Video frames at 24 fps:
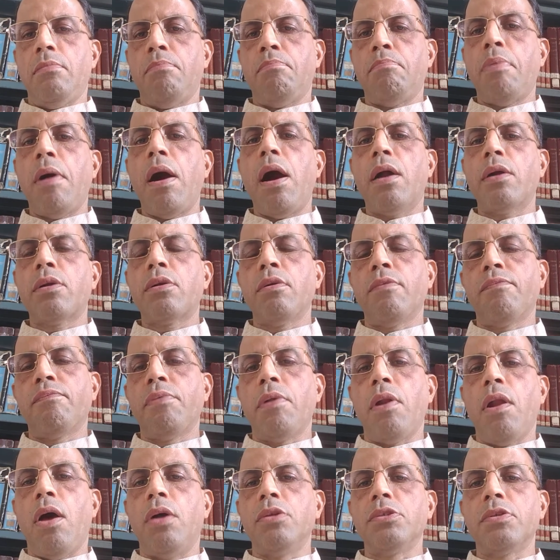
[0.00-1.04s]
part of
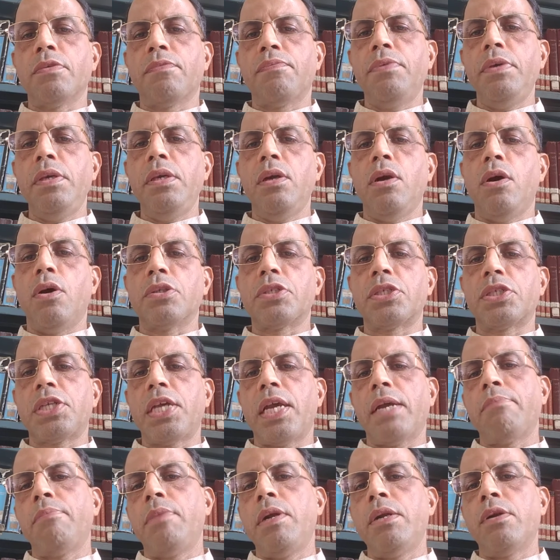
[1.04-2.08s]
philosophy or
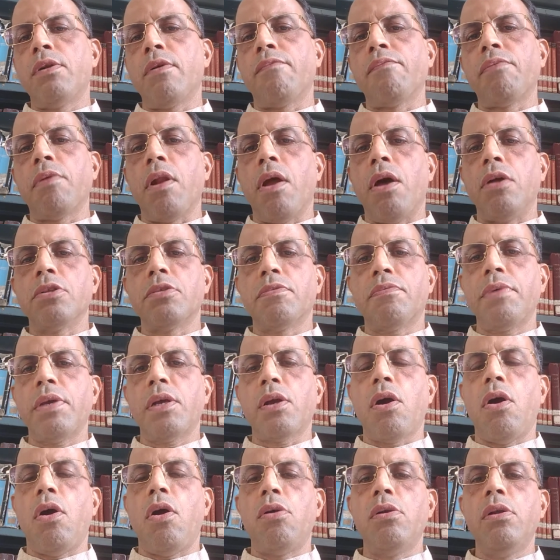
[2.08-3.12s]
segment of philosophy
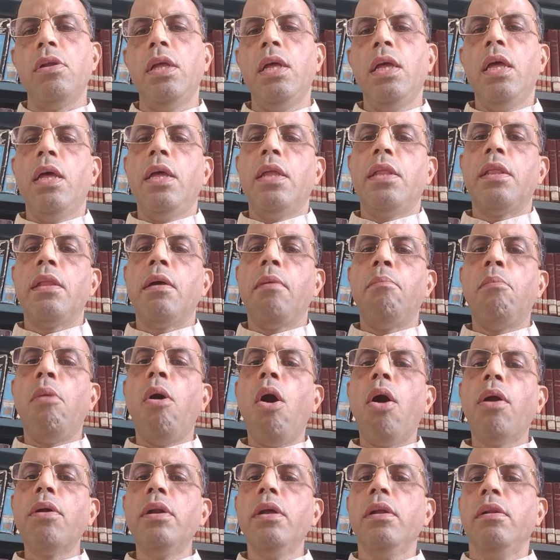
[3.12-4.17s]
called the
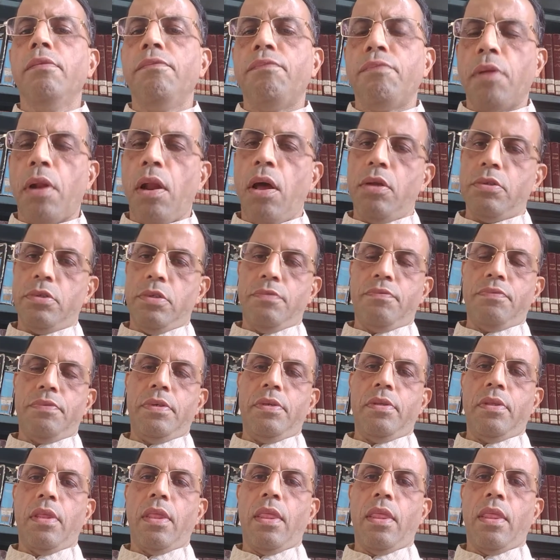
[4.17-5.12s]
modern philosophy.